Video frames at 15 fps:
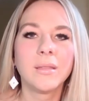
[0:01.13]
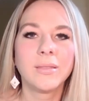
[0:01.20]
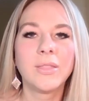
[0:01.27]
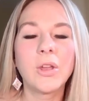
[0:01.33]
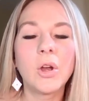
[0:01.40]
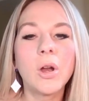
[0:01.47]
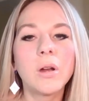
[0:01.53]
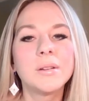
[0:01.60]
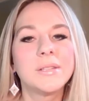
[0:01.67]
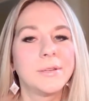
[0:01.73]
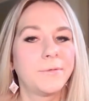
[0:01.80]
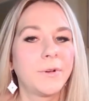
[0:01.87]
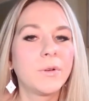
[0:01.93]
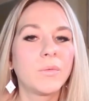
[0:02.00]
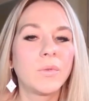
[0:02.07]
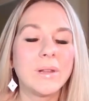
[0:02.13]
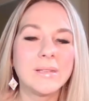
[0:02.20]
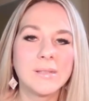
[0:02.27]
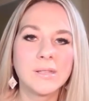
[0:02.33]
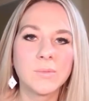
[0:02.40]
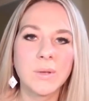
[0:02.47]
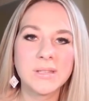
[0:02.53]
There are different
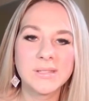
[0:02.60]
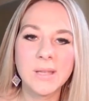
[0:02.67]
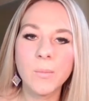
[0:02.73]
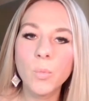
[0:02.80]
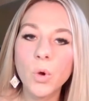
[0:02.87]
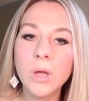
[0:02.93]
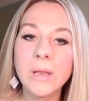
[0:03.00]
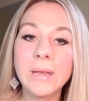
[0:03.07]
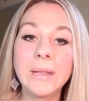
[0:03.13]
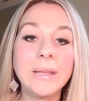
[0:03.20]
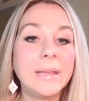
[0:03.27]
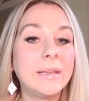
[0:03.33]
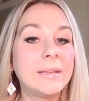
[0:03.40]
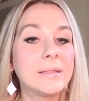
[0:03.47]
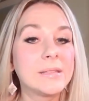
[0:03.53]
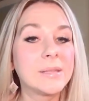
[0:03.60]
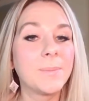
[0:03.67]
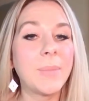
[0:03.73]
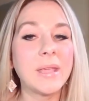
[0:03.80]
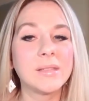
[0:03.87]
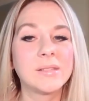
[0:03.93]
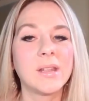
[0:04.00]
reasons why someone eats
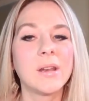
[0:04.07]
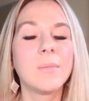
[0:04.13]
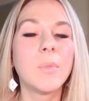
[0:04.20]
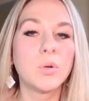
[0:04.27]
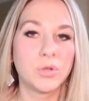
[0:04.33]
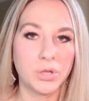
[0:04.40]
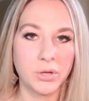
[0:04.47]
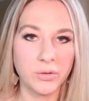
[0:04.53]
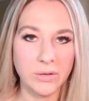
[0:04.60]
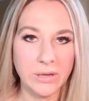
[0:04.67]
based on emotional